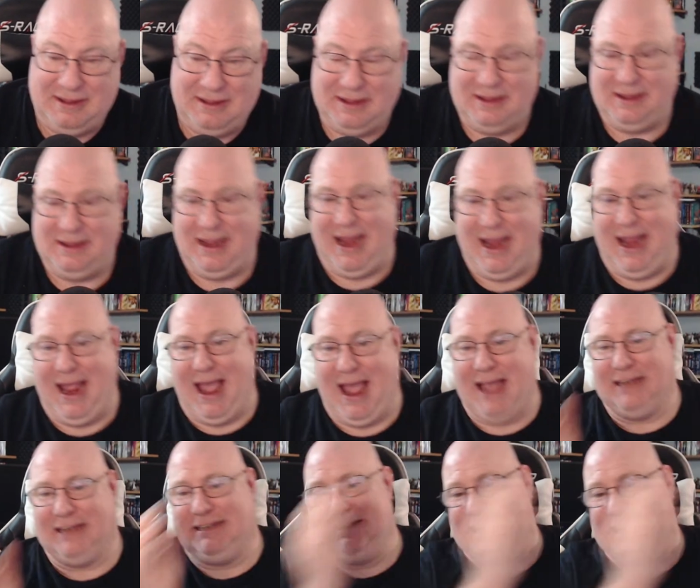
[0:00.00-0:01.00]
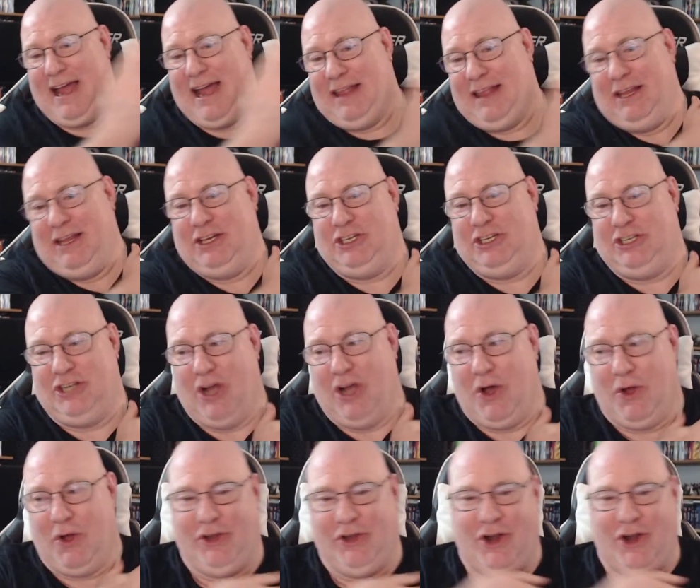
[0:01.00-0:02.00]
He got shot in the
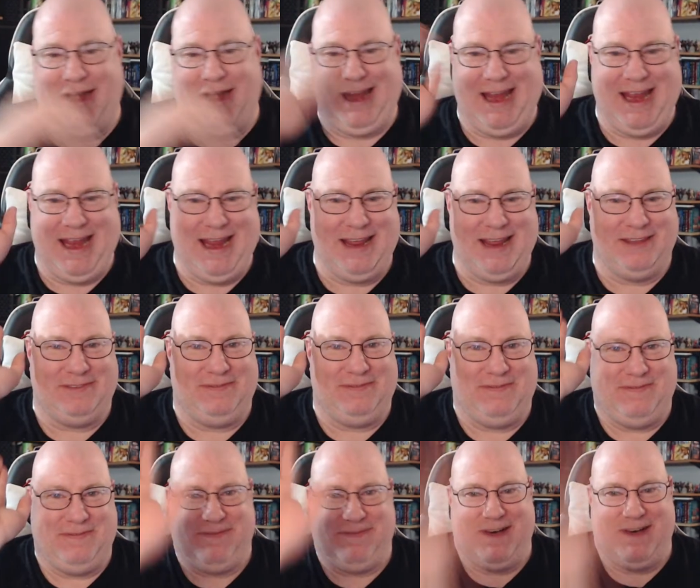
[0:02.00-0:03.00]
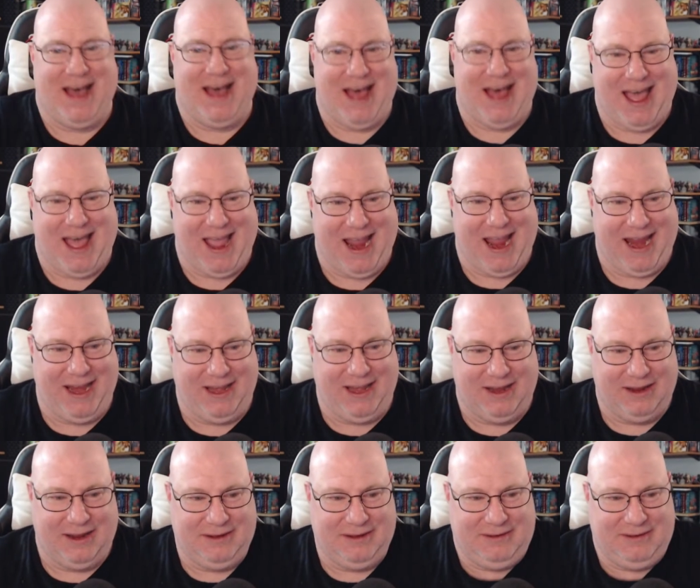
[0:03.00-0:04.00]
shoulder. He's fine.
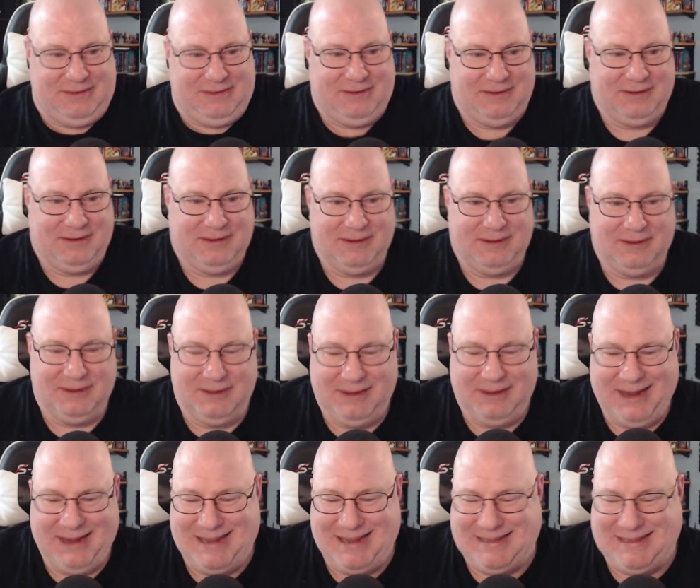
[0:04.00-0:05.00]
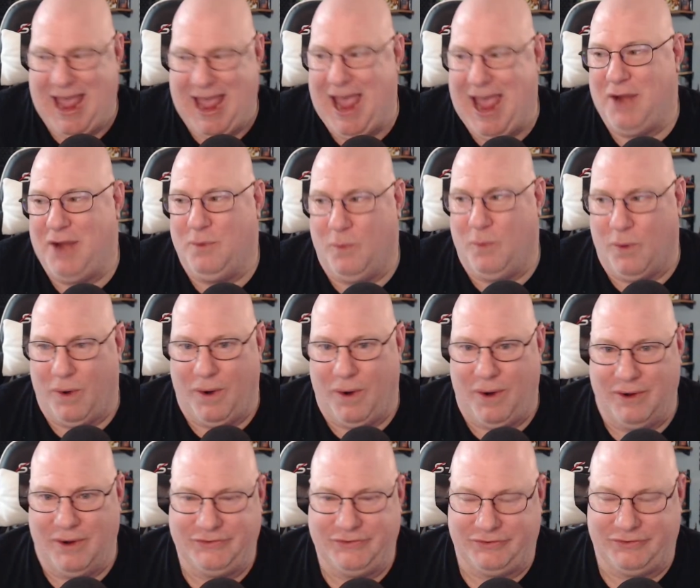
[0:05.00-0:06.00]
He's had
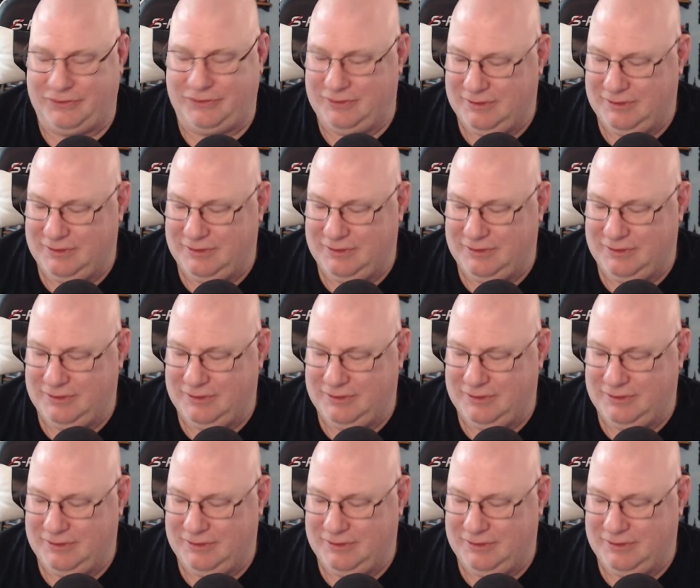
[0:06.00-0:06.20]
worse.